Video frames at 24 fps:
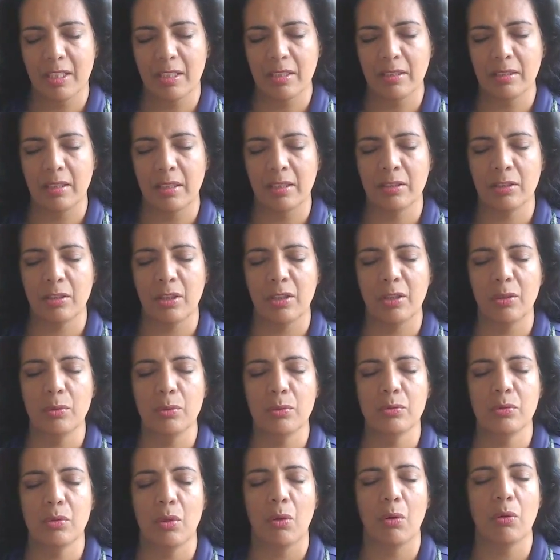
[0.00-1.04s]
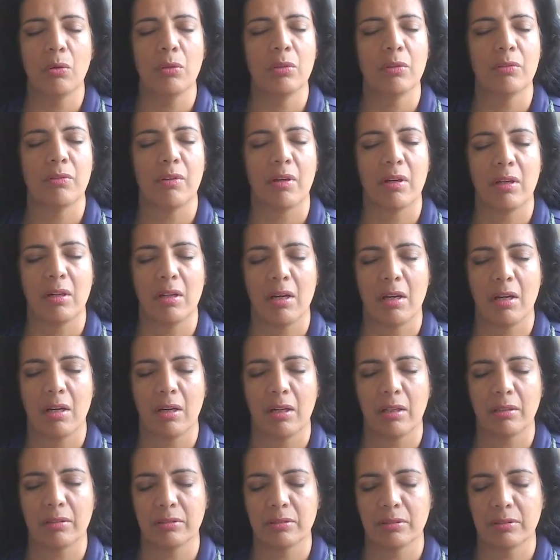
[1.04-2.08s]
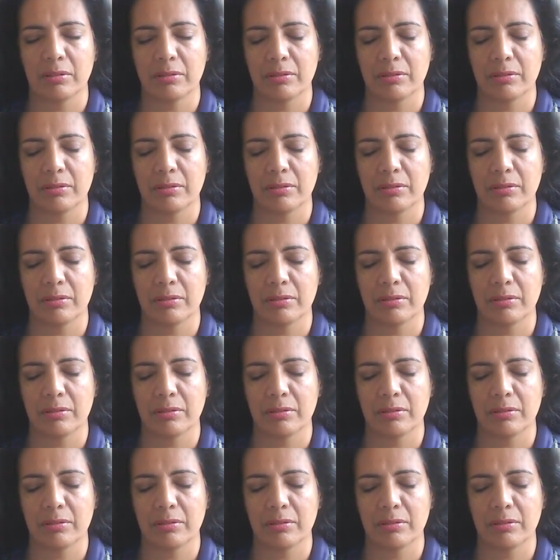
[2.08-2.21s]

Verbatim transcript: and include all of our heart